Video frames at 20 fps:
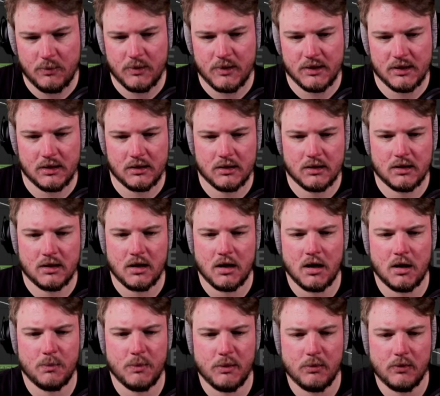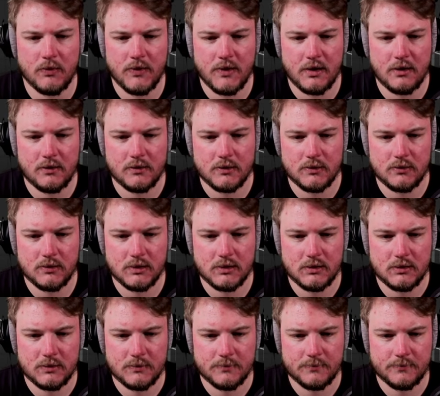about we copy what they are
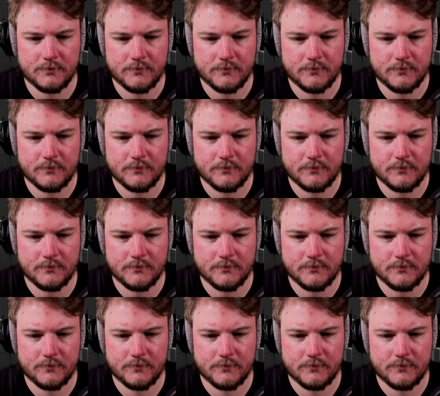doing?